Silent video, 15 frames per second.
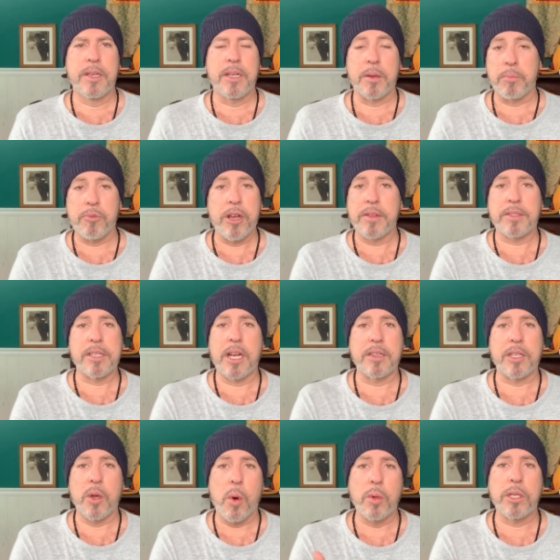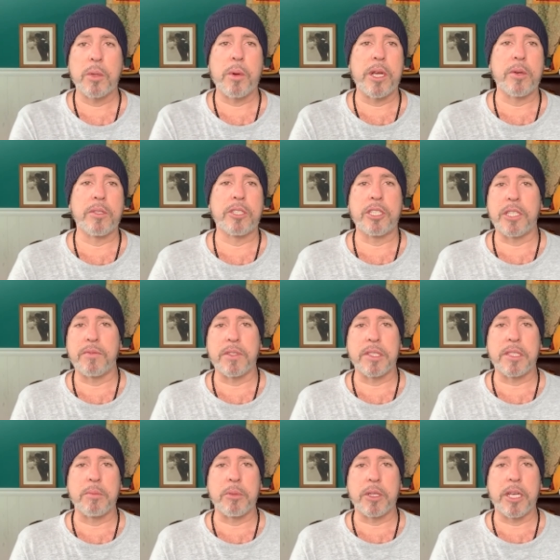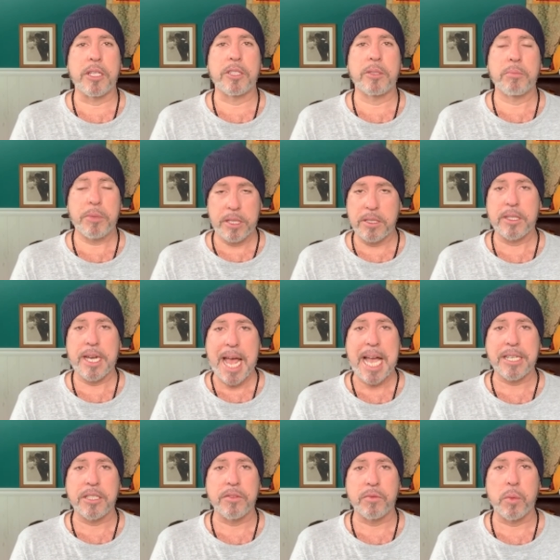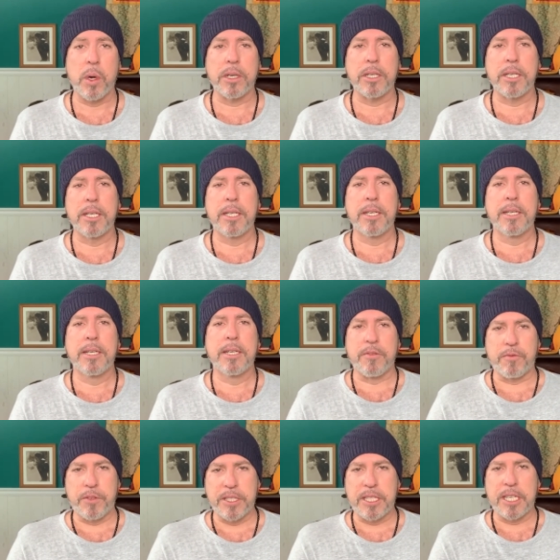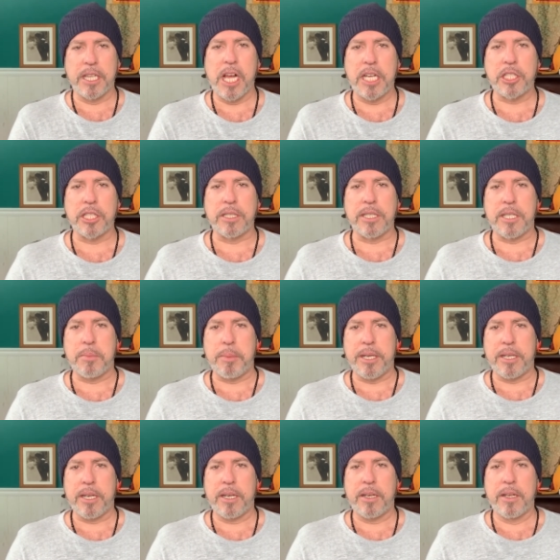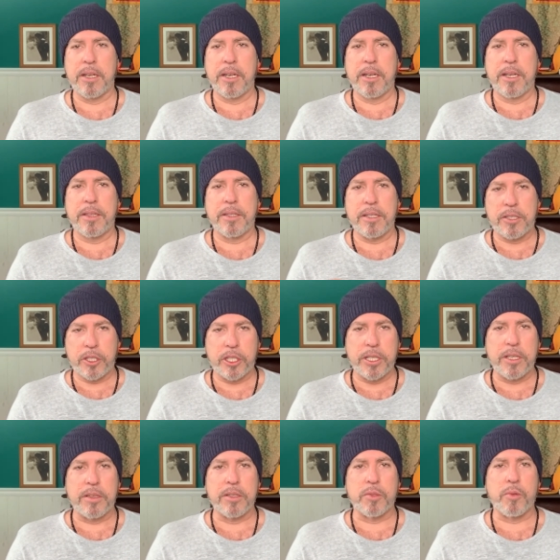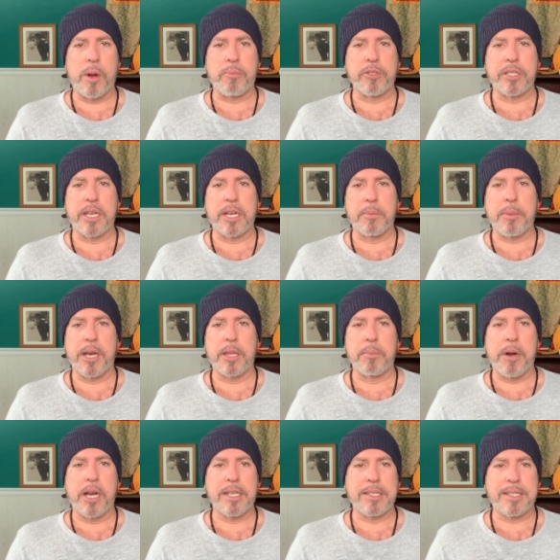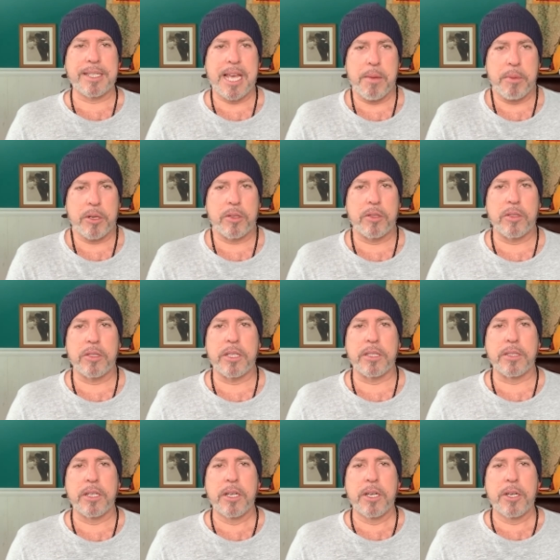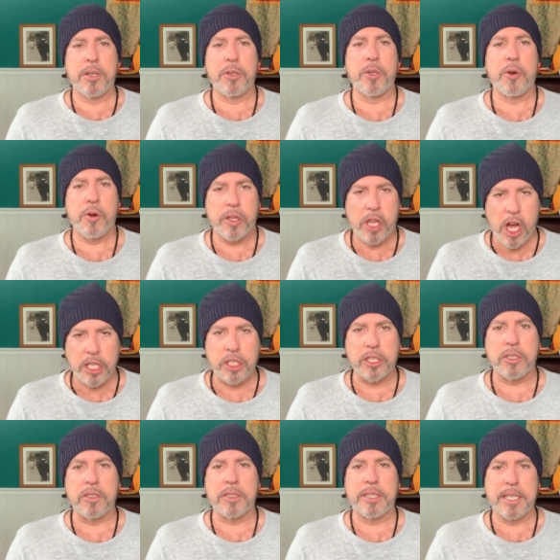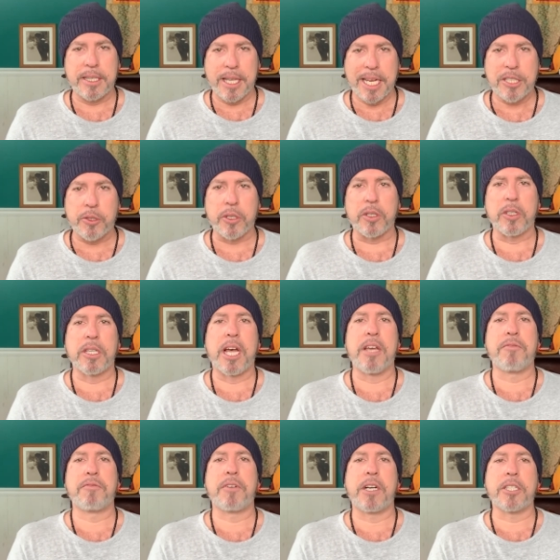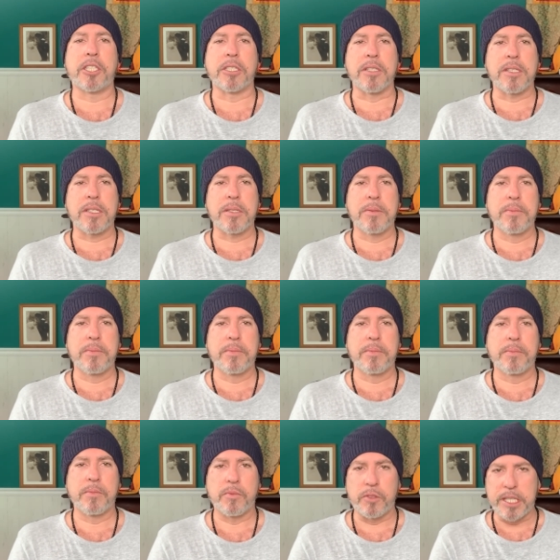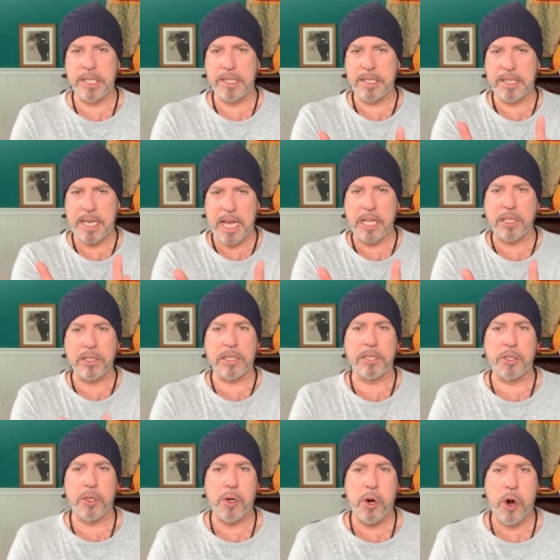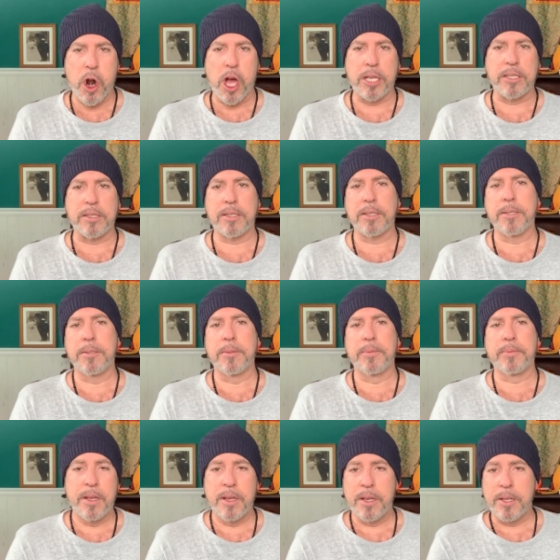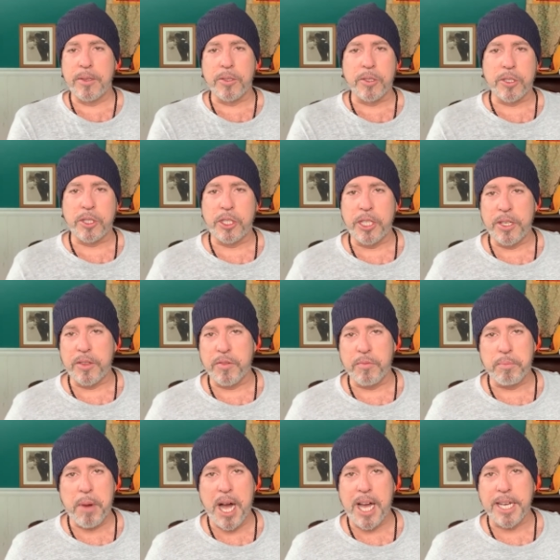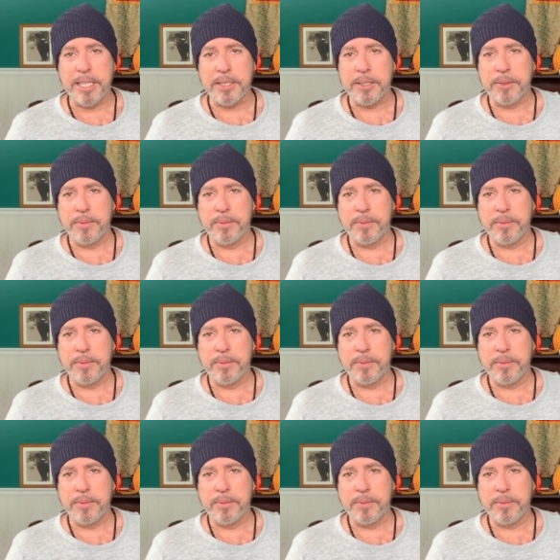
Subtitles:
Now, breath's not the only way to achieve the stimulation, but it's an active one. And physiologically speaking, this sheath is represented by the body's chemical and neurological and electrical life functions. Read cells and neurons. And there's a sheath of mind.